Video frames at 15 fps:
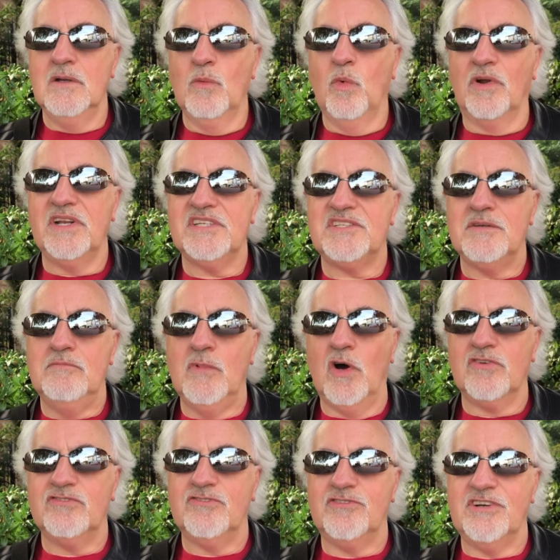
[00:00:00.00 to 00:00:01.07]
What is the
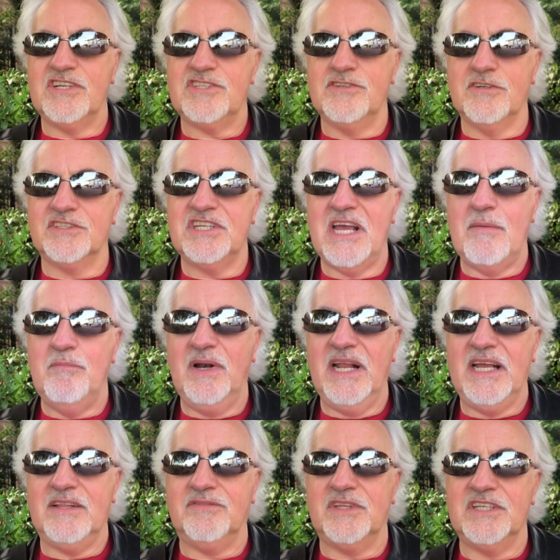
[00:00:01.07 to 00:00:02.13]
modern traditional
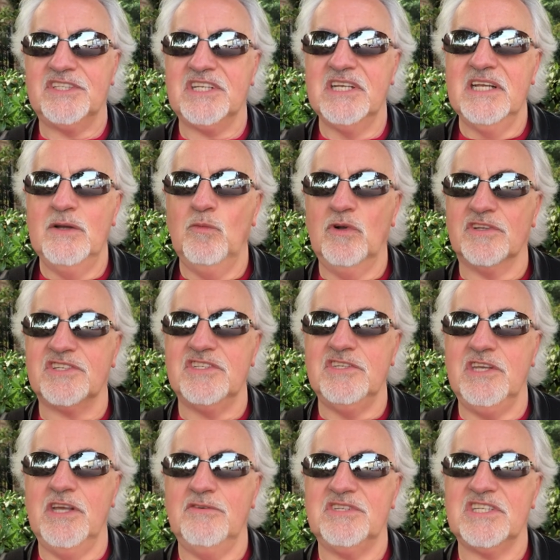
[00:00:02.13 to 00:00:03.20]
template that Wilson
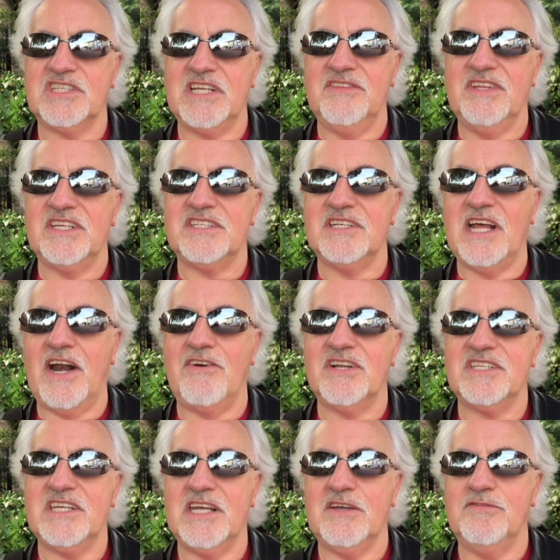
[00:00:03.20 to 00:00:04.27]
uses in this
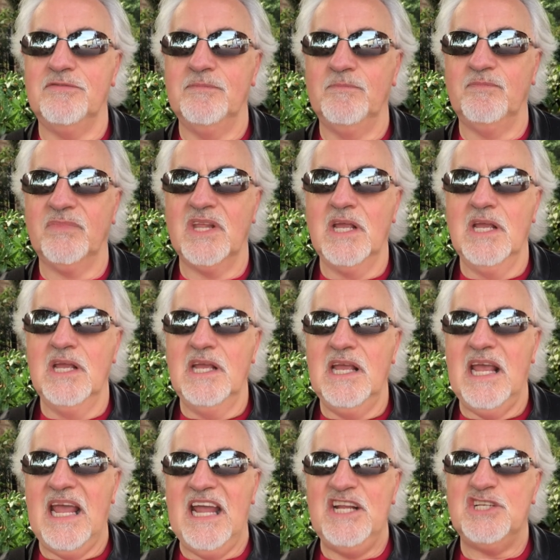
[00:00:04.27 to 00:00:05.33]
narrative?
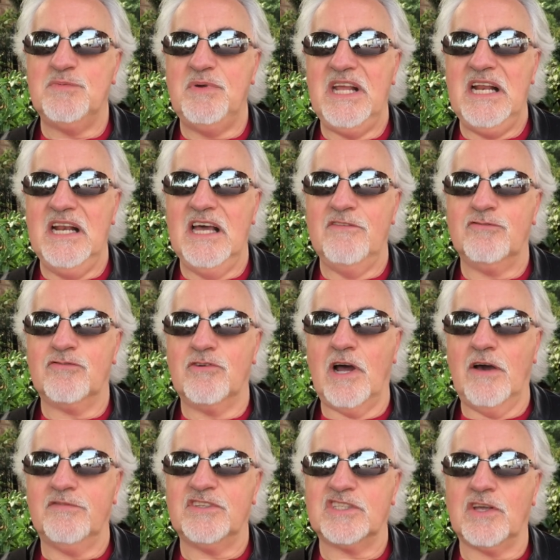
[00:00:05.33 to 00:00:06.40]
H.P.
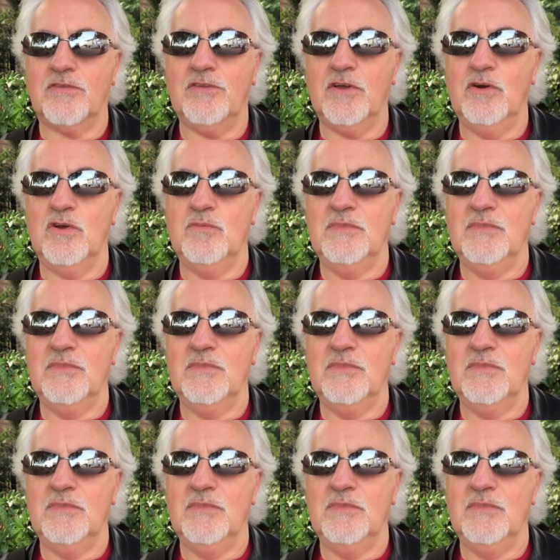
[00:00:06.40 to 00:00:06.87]
Lovecraft's Cthulhu